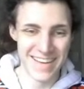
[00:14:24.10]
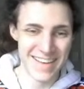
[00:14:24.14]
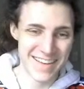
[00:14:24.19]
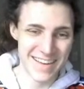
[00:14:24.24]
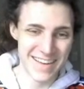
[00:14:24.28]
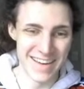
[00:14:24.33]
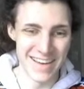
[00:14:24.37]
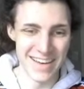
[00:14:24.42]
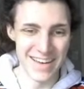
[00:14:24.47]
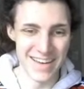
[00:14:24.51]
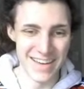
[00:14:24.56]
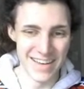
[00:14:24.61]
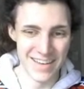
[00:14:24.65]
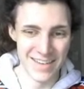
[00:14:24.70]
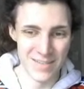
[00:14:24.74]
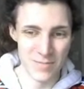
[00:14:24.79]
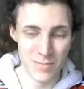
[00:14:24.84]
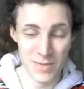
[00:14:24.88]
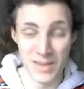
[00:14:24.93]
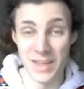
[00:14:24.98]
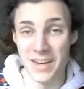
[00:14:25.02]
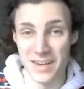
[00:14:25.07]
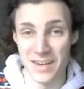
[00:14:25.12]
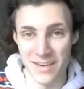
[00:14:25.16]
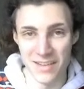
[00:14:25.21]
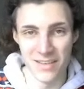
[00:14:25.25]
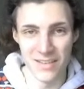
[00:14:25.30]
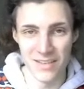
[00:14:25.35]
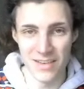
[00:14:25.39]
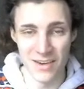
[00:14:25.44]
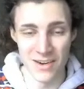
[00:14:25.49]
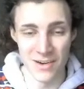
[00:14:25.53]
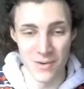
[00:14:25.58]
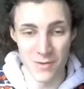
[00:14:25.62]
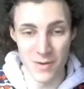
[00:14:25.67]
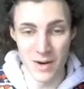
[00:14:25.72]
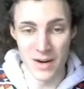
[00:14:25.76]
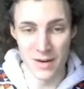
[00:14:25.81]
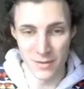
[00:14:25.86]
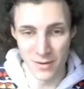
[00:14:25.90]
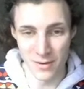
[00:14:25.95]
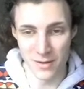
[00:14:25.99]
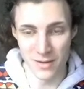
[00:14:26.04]
But then,
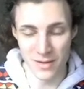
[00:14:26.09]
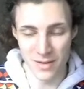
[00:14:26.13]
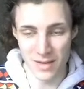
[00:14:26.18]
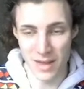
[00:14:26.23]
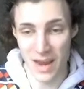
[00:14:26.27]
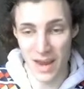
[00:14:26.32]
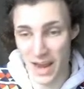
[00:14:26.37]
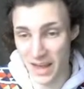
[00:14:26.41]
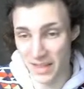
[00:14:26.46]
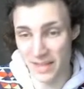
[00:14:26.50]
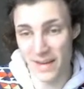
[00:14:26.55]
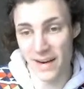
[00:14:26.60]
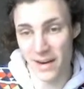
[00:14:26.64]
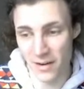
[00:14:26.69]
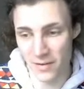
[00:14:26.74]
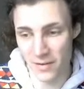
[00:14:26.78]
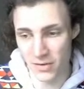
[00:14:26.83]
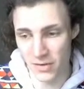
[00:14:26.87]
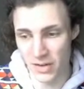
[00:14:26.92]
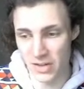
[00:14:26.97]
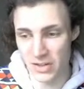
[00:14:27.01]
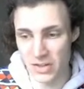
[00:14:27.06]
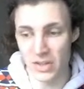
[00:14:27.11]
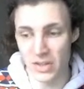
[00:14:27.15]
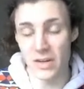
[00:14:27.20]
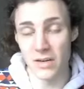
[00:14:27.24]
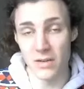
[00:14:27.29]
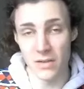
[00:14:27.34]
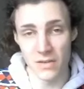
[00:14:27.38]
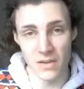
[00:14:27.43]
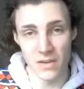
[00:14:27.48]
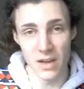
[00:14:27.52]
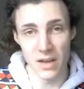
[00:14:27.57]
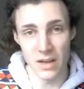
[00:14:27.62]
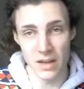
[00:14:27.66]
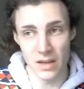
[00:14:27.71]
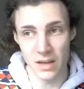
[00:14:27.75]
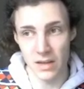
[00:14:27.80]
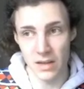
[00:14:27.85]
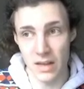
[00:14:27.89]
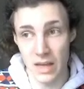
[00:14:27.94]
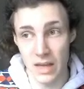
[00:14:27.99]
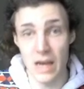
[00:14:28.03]
whenever they had that conversation, he was
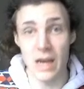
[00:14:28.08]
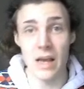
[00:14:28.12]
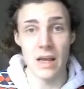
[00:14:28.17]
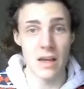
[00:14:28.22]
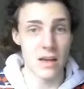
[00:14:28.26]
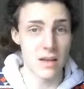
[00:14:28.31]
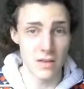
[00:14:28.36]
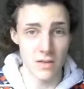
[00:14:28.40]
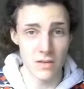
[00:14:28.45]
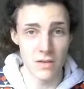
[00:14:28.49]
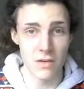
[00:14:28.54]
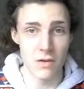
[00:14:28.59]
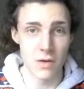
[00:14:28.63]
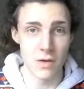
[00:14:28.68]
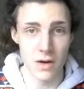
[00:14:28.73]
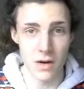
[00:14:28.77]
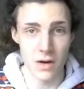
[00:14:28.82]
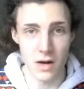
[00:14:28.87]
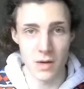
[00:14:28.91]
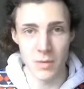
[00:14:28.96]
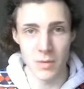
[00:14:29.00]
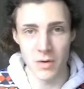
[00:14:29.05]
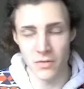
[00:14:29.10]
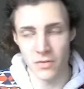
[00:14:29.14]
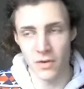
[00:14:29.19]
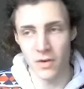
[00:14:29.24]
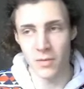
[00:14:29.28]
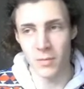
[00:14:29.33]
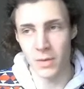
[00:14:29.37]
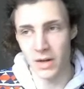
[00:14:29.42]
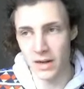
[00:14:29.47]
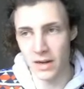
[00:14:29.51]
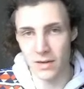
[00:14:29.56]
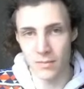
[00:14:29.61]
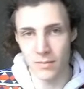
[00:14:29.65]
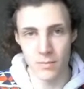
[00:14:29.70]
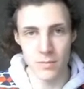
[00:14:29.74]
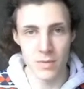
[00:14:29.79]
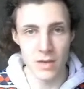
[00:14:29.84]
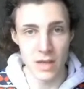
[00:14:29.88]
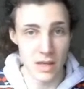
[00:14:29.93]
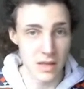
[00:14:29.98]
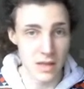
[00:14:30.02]
like, yeah, I can see where you're coming from, and I
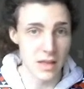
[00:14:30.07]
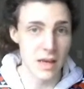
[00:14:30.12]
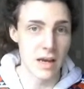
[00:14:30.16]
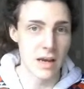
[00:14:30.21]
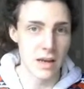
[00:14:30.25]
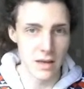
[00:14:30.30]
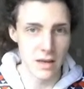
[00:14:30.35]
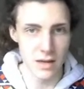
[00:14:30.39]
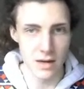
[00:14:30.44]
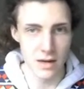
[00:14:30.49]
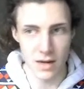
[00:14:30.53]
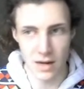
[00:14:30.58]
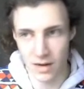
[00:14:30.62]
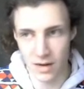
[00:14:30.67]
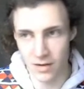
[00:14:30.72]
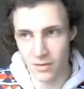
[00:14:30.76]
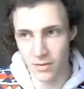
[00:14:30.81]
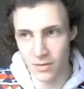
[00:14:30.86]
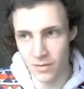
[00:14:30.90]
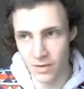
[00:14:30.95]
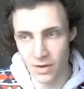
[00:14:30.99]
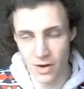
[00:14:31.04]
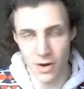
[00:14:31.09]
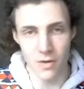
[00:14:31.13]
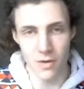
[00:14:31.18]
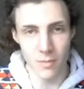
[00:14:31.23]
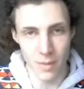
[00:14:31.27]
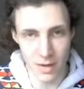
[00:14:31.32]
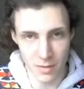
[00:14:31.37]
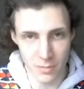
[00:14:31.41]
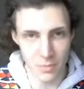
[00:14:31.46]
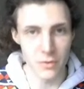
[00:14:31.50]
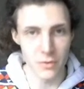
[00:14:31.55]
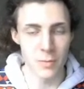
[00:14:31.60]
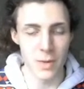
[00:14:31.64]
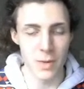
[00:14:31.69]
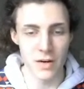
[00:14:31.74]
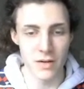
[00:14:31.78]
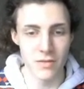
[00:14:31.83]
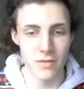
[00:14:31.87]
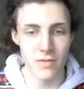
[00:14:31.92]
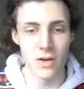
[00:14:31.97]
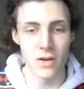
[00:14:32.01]
get that, and I have, my
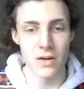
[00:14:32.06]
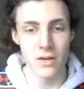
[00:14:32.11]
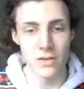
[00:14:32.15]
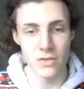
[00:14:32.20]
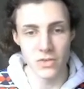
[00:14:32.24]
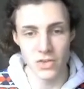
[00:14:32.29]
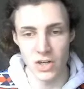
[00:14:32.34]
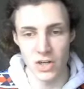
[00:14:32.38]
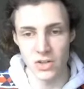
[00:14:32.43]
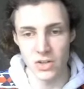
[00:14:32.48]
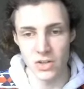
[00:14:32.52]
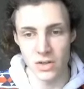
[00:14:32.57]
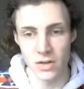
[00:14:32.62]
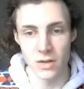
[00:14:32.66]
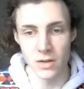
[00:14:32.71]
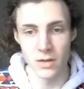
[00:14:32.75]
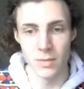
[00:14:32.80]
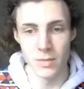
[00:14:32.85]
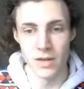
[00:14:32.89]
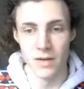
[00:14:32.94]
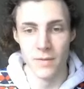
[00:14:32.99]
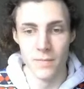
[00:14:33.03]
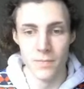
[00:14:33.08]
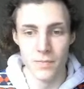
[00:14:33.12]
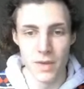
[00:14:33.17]
perspective on it has changed a little bit.